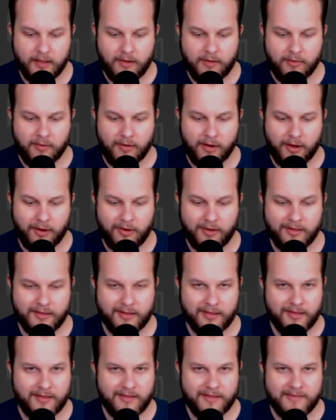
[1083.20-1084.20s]
Well,
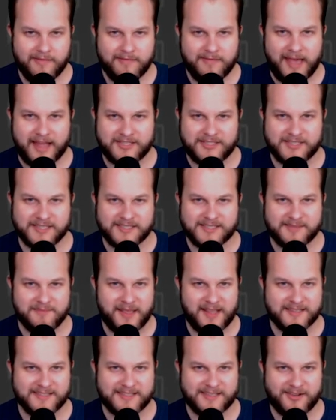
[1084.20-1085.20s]
that just
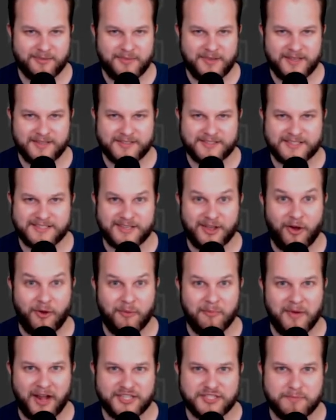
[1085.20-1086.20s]
means it'll be
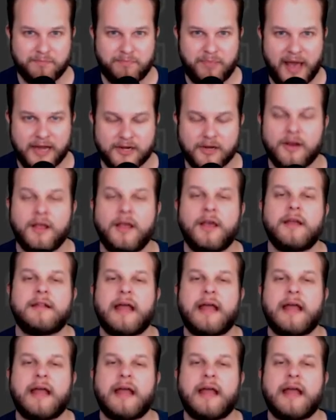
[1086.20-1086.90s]
so much better.